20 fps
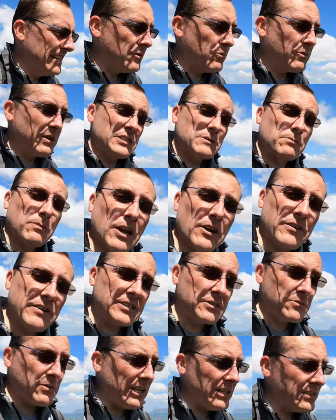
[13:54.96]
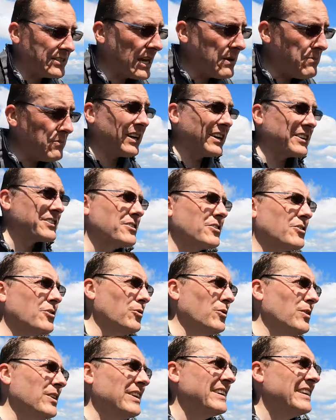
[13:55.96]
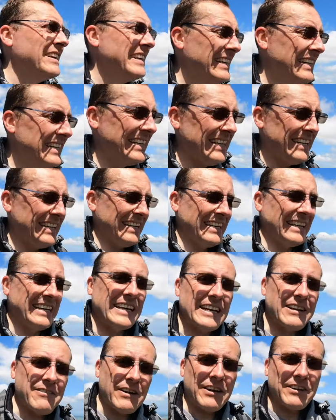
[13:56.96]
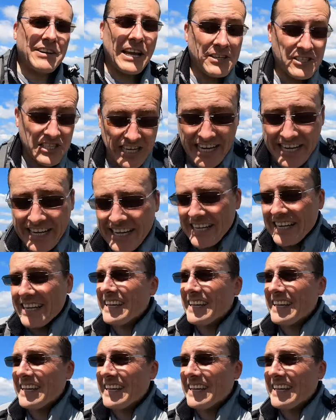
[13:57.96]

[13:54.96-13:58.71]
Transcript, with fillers: The wind's blowing as well to keep me nice and cool. Anyway, I'll catch you later.